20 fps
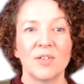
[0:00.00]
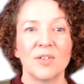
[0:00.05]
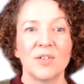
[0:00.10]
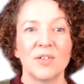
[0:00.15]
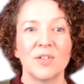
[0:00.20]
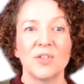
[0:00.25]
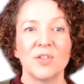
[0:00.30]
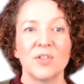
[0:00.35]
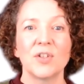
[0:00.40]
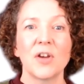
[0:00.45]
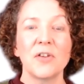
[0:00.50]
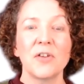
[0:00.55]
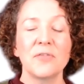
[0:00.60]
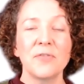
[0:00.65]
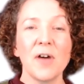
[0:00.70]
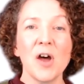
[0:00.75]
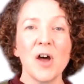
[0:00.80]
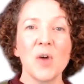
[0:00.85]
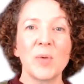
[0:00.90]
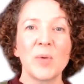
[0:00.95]
So
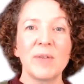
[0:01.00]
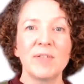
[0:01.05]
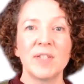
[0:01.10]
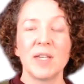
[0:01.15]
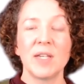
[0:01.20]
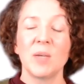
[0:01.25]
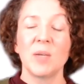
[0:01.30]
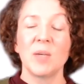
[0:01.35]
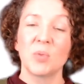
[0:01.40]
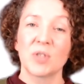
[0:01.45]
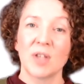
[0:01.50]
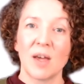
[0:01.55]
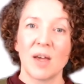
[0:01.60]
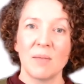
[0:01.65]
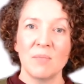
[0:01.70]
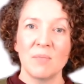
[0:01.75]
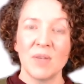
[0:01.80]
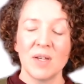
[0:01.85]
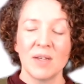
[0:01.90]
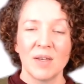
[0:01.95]
far, we've seen
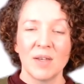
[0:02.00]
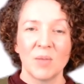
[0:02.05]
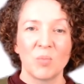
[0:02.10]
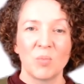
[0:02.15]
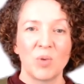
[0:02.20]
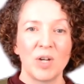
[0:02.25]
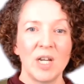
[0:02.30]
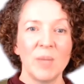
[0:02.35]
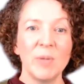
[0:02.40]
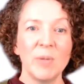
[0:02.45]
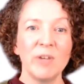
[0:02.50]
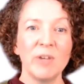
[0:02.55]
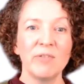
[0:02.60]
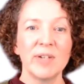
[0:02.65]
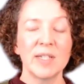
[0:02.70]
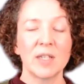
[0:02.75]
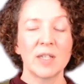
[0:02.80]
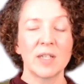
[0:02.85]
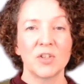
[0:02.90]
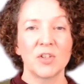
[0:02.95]
some preliminary
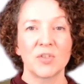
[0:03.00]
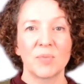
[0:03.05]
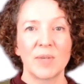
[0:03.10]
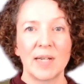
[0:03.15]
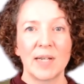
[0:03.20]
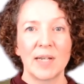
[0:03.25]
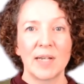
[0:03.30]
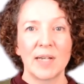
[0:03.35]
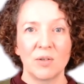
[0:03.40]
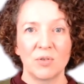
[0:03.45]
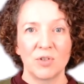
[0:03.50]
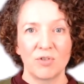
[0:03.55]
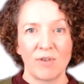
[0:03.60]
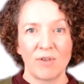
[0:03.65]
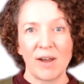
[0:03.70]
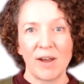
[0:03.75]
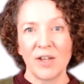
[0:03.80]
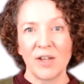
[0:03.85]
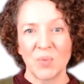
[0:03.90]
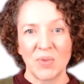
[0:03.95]
results from clinical
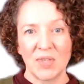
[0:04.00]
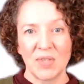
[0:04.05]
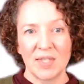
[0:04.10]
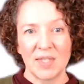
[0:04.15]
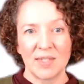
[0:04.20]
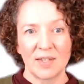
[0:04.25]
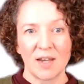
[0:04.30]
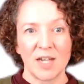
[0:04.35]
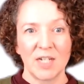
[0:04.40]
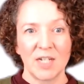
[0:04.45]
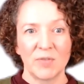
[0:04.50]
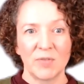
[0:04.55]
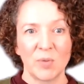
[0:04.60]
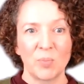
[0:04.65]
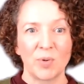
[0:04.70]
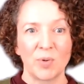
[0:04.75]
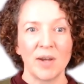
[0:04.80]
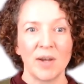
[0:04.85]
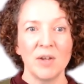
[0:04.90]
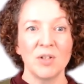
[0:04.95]
trials with this kind of
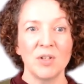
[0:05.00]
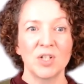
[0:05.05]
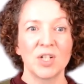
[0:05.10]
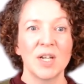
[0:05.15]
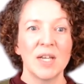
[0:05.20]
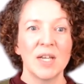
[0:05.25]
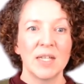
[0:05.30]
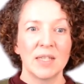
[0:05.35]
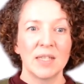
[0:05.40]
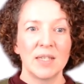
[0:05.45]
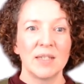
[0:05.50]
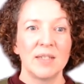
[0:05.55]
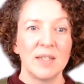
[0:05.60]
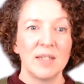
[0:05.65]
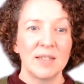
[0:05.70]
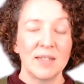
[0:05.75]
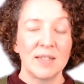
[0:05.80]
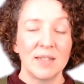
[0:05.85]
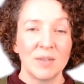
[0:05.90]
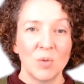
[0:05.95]
approach. This
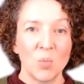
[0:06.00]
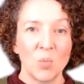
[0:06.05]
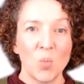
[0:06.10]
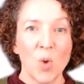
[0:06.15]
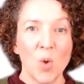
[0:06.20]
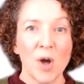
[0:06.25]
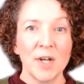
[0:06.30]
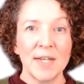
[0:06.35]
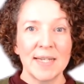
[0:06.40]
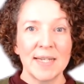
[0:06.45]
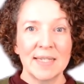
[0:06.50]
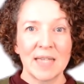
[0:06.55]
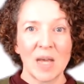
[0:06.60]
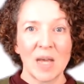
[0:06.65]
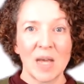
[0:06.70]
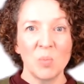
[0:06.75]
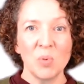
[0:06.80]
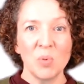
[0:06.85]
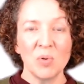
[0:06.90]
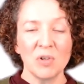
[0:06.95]
is one
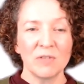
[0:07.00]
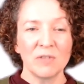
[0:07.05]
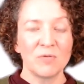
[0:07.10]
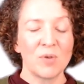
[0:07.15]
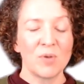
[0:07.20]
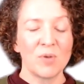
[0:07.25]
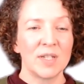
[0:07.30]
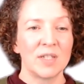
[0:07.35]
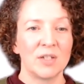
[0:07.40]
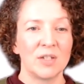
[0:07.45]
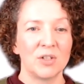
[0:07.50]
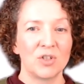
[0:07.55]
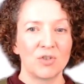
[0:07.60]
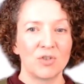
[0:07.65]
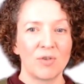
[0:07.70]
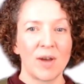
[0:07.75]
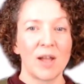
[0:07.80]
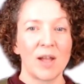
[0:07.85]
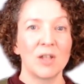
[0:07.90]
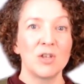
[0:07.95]
example of one such
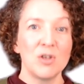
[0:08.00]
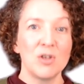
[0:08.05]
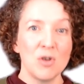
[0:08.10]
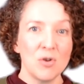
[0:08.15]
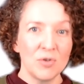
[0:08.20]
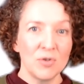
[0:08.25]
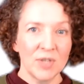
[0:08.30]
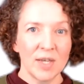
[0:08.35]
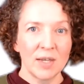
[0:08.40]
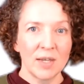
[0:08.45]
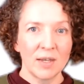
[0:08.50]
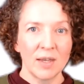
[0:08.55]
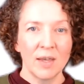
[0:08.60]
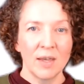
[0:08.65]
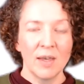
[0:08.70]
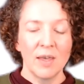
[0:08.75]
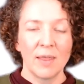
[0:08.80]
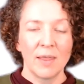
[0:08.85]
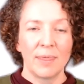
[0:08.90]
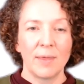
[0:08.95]
trial using
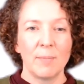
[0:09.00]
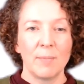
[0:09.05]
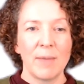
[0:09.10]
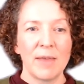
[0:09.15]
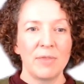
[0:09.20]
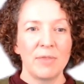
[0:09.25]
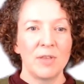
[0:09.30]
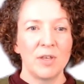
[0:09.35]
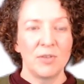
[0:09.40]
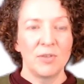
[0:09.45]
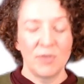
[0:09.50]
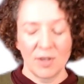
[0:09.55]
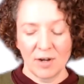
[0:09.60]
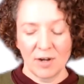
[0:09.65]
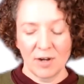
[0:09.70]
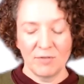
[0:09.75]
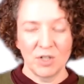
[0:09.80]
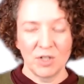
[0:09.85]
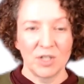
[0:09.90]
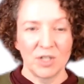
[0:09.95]
the method that
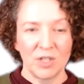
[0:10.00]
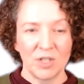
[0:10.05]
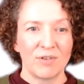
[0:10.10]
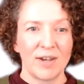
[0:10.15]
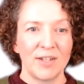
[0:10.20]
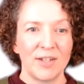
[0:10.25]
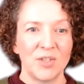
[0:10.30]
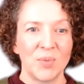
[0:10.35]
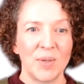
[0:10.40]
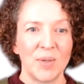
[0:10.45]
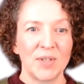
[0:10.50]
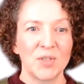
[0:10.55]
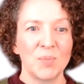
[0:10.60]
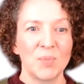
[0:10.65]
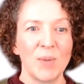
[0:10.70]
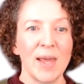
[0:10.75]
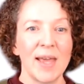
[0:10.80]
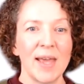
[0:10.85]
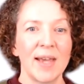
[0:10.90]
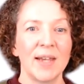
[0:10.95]
I've just tried to
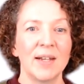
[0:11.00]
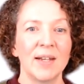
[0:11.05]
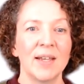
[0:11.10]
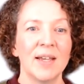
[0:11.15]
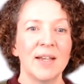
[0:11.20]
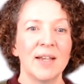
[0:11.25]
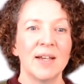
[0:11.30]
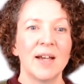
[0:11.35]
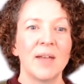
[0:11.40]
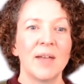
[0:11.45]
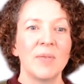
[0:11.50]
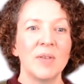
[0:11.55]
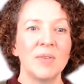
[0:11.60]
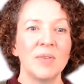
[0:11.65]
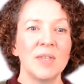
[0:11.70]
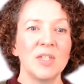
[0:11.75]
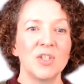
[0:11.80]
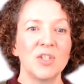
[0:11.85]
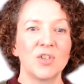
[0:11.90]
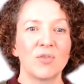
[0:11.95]
explain. And in
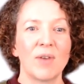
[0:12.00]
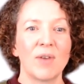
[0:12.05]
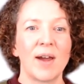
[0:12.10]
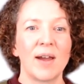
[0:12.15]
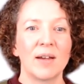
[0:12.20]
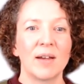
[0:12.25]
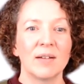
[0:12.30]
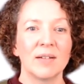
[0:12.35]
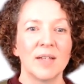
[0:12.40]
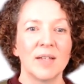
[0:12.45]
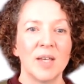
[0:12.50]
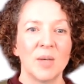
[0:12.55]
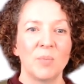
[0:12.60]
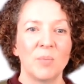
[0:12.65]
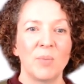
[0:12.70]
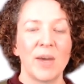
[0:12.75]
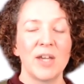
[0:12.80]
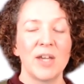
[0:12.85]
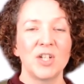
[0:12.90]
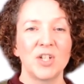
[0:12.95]
this trial,
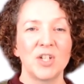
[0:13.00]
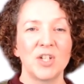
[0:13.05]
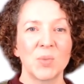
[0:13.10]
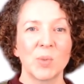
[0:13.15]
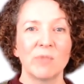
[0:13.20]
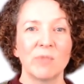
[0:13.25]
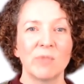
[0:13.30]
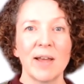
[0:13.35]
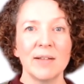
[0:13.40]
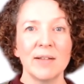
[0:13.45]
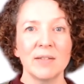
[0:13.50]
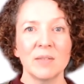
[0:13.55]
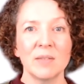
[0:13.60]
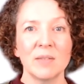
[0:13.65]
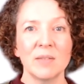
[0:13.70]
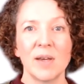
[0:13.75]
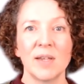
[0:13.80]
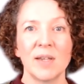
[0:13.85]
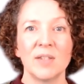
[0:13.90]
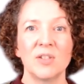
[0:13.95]
patients were
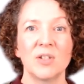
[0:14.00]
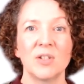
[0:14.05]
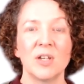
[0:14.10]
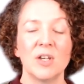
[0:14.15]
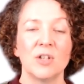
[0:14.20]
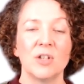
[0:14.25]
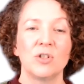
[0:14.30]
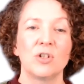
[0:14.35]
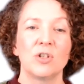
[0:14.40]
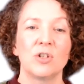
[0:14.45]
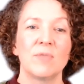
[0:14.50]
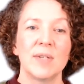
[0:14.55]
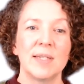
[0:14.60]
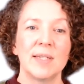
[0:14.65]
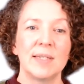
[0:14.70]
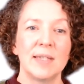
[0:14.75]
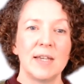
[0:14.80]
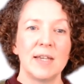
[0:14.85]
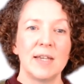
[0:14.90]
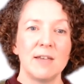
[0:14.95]
randomized to
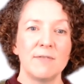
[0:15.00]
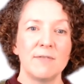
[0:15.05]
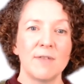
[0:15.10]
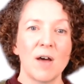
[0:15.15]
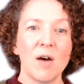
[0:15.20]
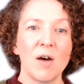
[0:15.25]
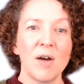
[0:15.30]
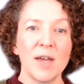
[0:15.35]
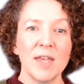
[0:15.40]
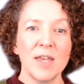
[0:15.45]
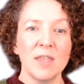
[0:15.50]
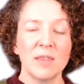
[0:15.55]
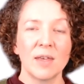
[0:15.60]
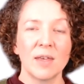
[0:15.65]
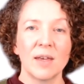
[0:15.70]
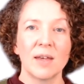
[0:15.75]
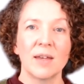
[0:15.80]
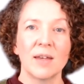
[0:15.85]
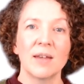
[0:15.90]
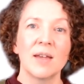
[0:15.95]
receive
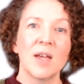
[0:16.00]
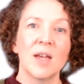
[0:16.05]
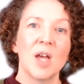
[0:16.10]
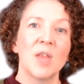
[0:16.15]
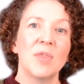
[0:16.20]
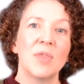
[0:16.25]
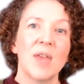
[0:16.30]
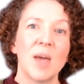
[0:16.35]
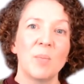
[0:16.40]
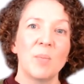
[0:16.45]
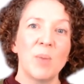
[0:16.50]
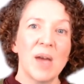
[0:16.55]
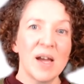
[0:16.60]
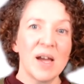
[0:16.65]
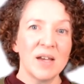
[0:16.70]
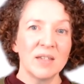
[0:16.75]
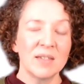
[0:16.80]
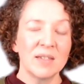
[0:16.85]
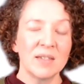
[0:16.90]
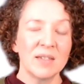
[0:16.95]
either their
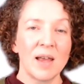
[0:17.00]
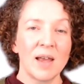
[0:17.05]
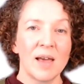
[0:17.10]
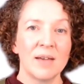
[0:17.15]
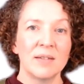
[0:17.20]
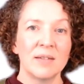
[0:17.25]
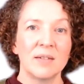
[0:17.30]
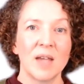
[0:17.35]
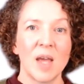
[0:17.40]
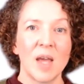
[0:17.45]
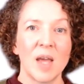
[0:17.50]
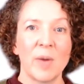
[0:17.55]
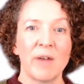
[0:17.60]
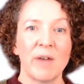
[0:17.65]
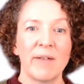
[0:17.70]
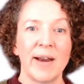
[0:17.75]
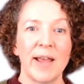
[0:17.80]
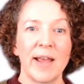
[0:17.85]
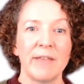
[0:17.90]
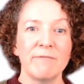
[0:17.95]
personalized
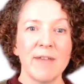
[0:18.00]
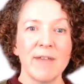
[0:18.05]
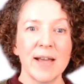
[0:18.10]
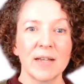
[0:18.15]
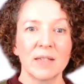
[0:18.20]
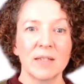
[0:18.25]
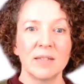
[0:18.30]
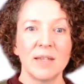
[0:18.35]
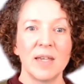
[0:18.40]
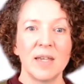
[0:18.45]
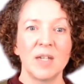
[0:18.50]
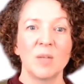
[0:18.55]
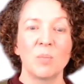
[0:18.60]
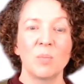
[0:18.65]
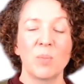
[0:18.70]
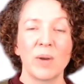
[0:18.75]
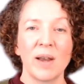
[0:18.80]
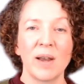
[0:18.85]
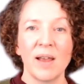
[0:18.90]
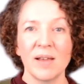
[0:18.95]
mRNA vaccine
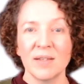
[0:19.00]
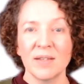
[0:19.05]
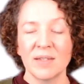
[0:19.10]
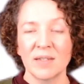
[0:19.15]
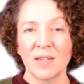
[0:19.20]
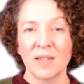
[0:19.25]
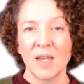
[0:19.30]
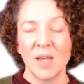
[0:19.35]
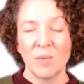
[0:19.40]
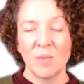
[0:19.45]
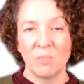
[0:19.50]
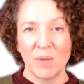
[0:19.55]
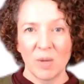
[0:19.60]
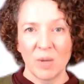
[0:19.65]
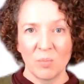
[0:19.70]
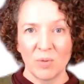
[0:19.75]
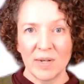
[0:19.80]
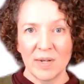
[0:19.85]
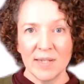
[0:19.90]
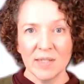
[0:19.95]
plus
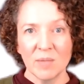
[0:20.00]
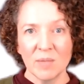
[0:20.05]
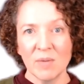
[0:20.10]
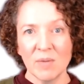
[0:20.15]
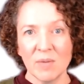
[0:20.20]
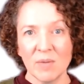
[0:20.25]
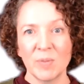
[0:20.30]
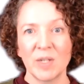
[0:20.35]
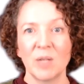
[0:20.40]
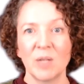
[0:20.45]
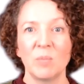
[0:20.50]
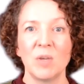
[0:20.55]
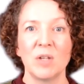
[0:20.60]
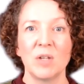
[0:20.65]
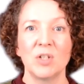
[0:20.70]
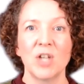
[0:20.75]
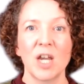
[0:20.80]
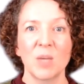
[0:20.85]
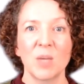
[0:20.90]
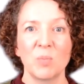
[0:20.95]
pembrolizumab, an immune
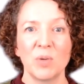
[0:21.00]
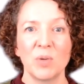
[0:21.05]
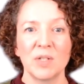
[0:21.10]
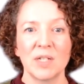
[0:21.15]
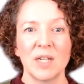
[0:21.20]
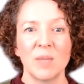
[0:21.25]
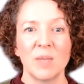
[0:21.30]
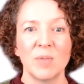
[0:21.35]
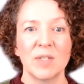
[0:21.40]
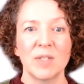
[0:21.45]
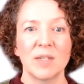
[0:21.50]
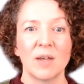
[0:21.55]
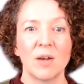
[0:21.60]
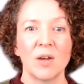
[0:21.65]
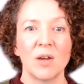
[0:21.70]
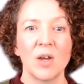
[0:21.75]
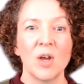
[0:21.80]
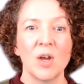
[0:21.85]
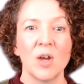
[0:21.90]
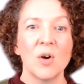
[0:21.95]
checkpoint
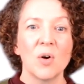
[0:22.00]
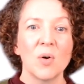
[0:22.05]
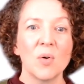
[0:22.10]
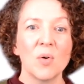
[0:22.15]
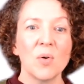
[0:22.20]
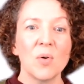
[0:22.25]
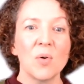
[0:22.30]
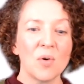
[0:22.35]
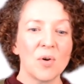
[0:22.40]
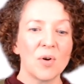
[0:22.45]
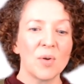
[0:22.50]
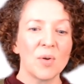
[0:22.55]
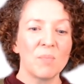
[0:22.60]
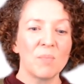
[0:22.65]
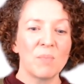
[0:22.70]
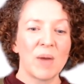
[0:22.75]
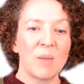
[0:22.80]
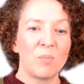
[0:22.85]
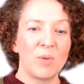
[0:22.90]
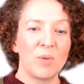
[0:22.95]
inhibitor, or
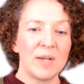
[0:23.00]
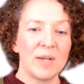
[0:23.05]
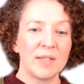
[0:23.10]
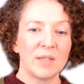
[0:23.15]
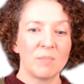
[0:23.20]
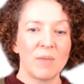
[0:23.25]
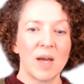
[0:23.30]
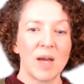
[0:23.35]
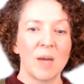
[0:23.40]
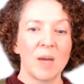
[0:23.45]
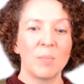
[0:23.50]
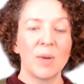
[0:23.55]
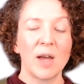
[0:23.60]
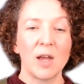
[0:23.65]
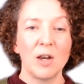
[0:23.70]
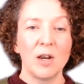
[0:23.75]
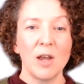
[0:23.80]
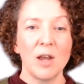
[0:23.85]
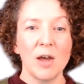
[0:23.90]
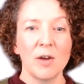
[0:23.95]
pembrolizumab
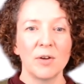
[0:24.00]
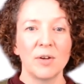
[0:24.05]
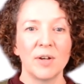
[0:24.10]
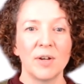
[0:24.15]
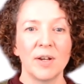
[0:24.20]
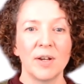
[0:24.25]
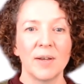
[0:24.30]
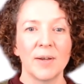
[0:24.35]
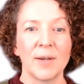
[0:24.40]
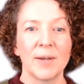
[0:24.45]
alone.